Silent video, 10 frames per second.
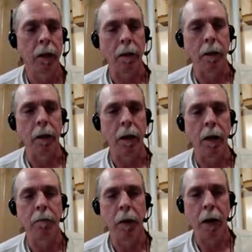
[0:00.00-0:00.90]
uh,
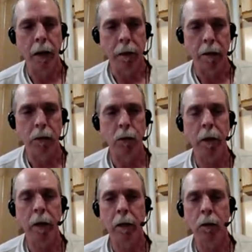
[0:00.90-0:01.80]
um, I, I,
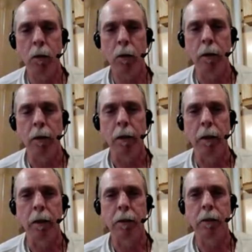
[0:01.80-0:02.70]
do handhold.
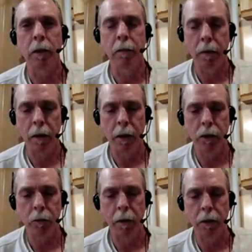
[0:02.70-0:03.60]
It's uh,
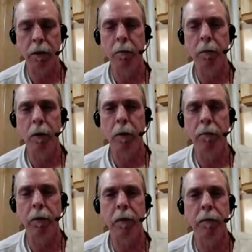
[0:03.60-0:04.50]
I shoot with a
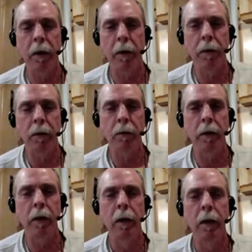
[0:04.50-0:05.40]
Sigma
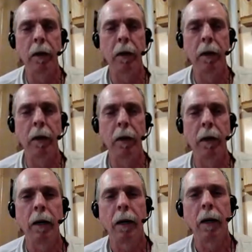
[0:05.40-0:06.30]
15500.
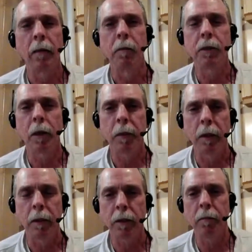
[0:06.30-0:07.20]
Um,
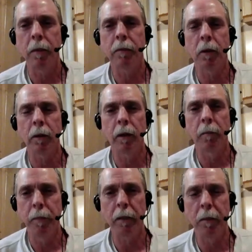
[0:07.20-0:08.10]
some some have
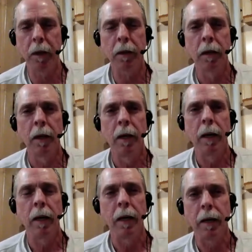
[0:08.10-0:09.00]
called it a Bigma,
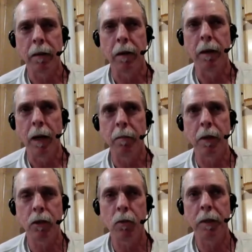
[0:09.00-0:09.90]
and I
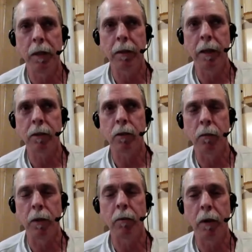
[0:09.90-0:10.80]
and I'm assuming that
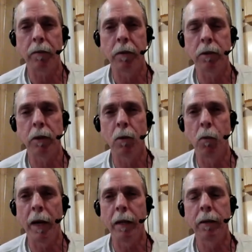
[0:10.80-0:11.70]
that's a, in
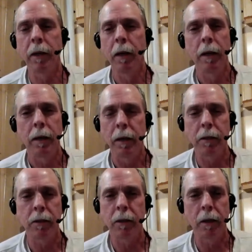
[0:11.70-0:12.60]
reference to the weight.
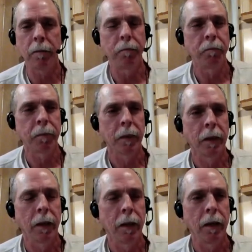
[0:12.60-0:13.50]
It's um,